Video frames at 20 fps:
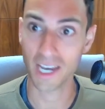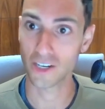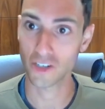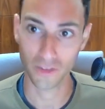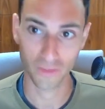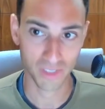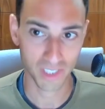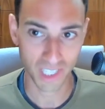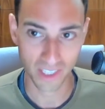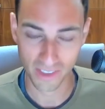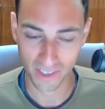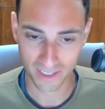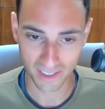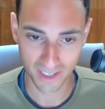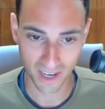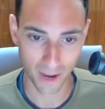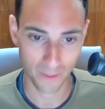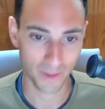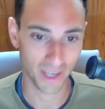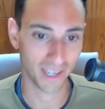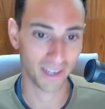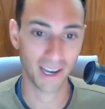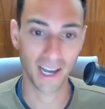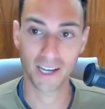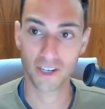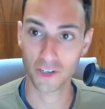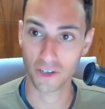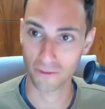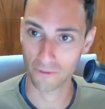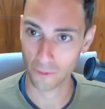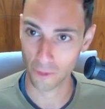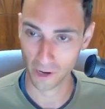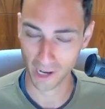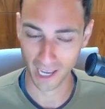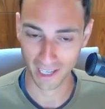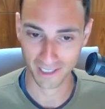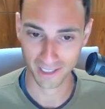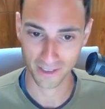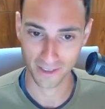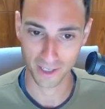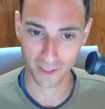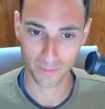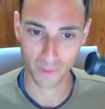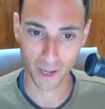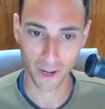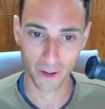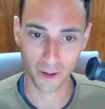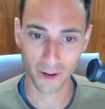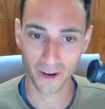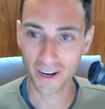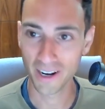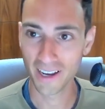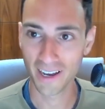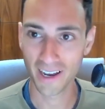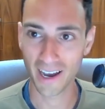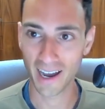I should have seen this coming. I should have forecasted this better.